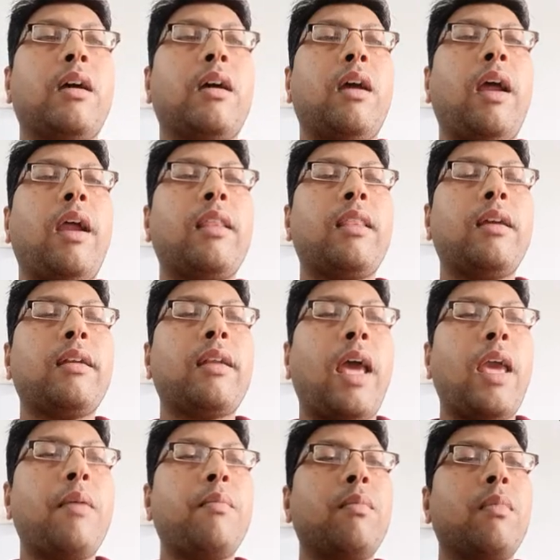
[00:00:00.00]
at the
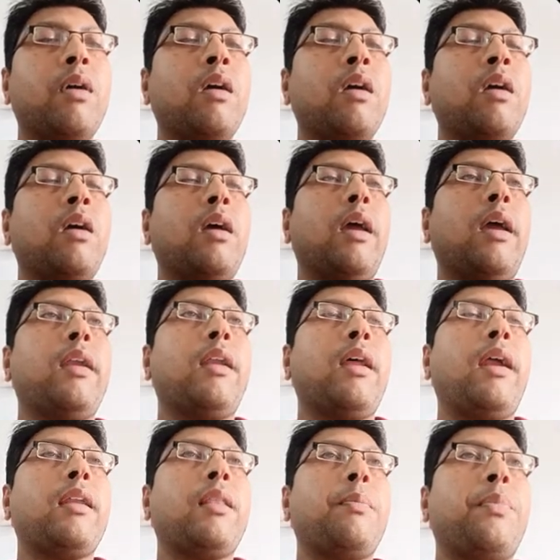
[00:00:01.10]
time and
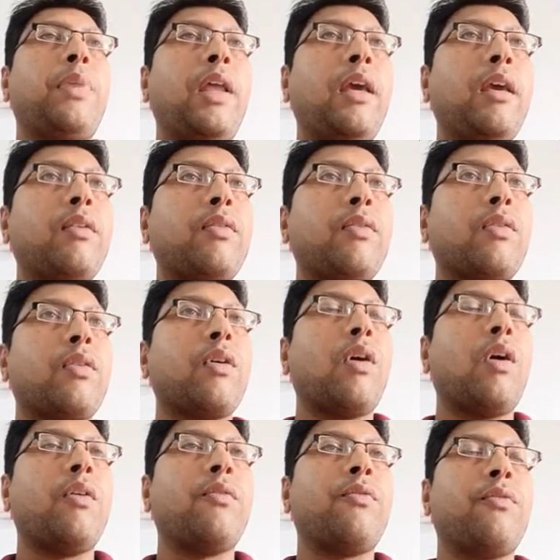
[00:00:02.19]
at the place
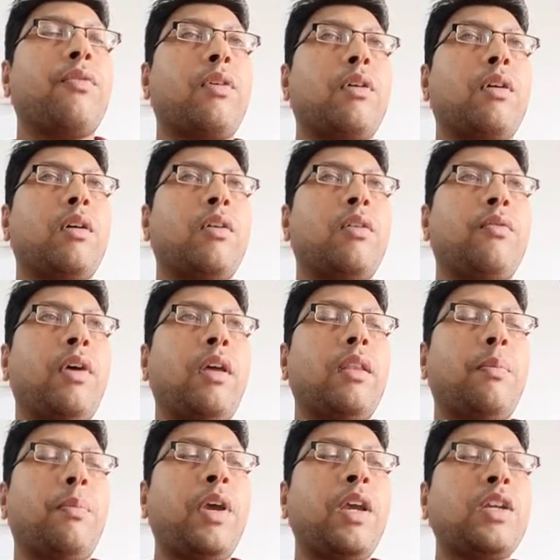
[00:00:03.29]
of when the
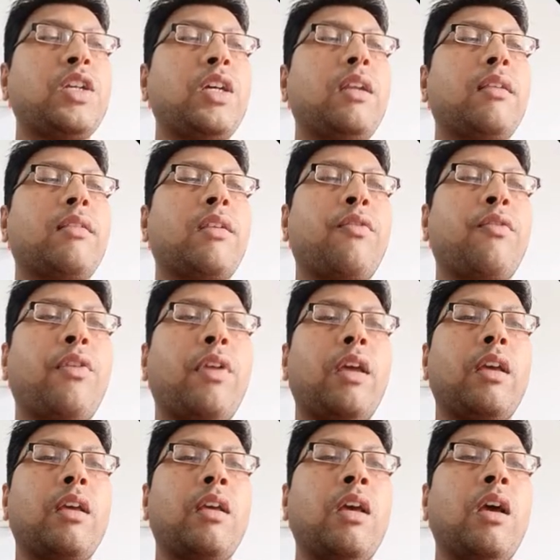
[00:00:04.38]
patient is
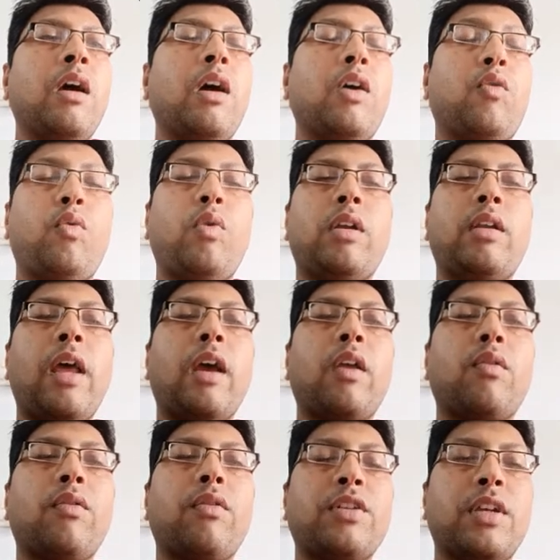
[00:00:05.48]
suffering, a quick
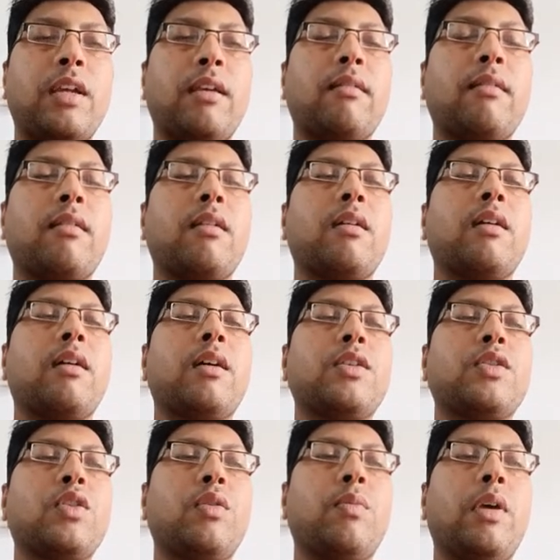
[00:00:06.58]
diagnosis
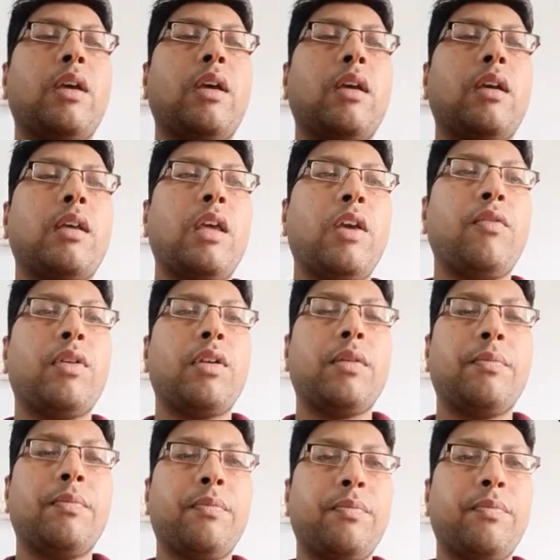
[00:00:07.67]
should be given.